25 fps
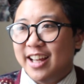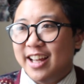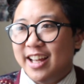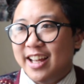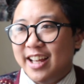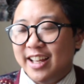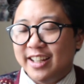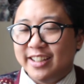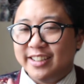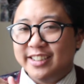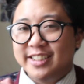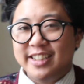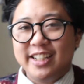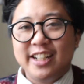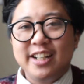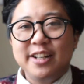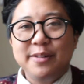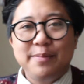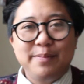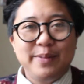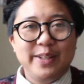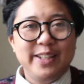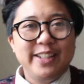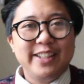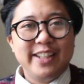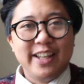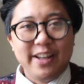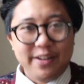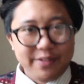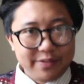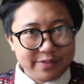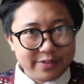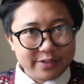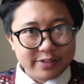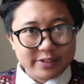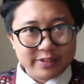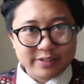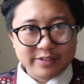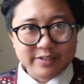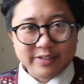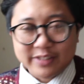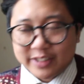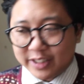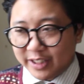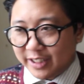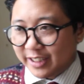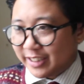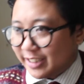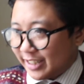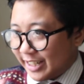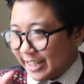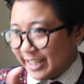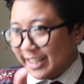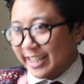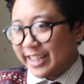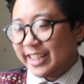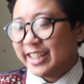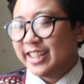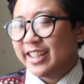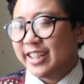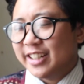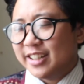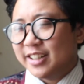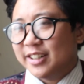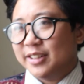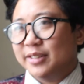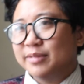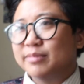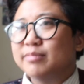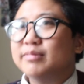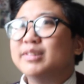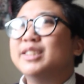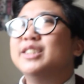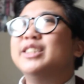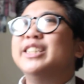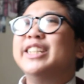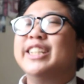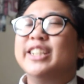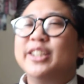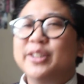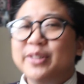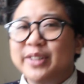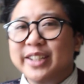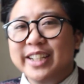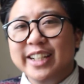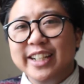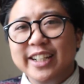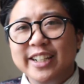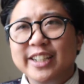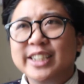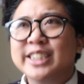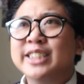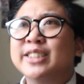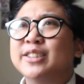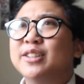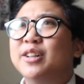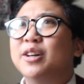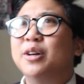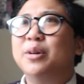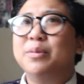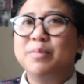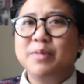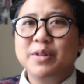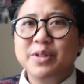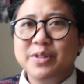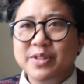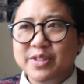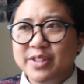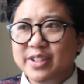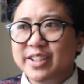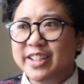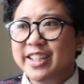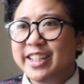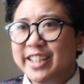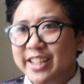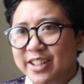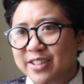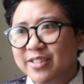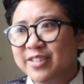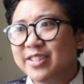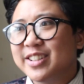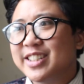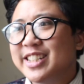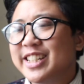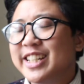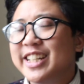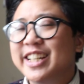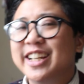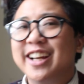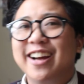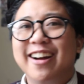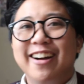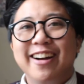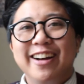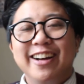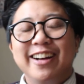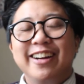and gonna be there for on a year, in the new year, almost a year on T,